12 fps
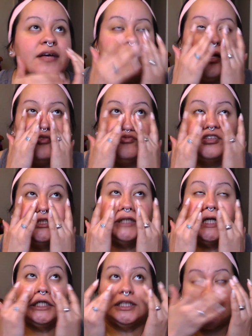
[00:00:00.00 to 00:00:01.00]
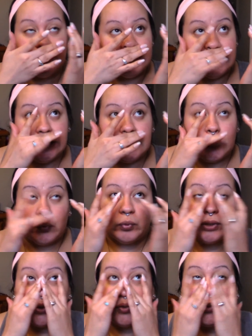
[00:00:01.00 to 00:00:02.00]
emphasize every
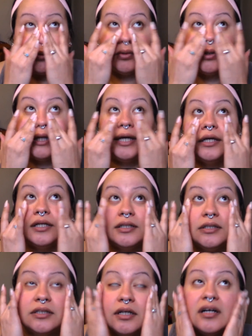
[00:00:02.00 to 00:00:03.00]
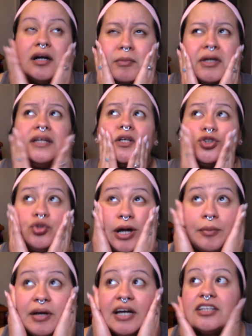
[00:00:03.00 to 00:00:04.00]
wrinkle, and I'm getting dry
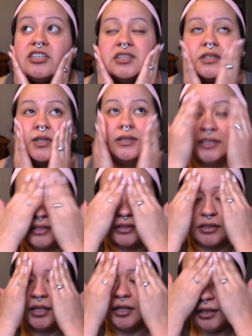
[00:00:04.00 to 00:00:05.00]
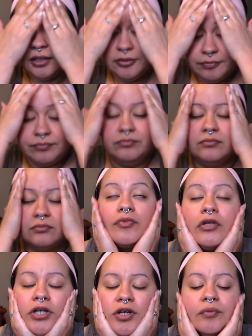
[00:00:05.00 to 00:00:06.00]
patches, and
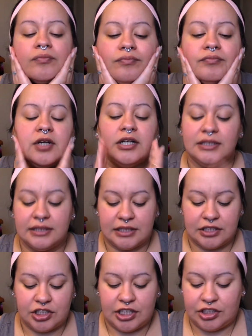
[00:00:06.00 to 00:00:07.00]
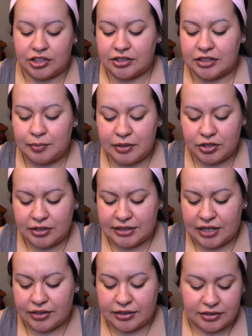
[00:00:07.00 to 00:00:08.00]
you know, our skin changes, especially
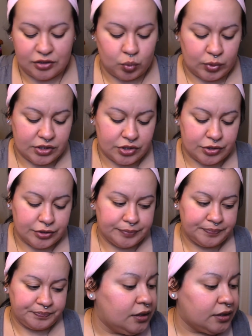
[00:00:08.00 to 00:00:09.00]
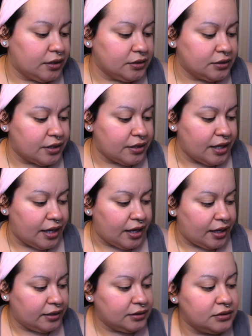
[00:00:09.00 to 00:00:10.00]
now that it's winter. There's
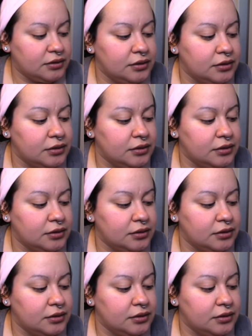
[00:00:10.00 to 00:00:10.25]
that.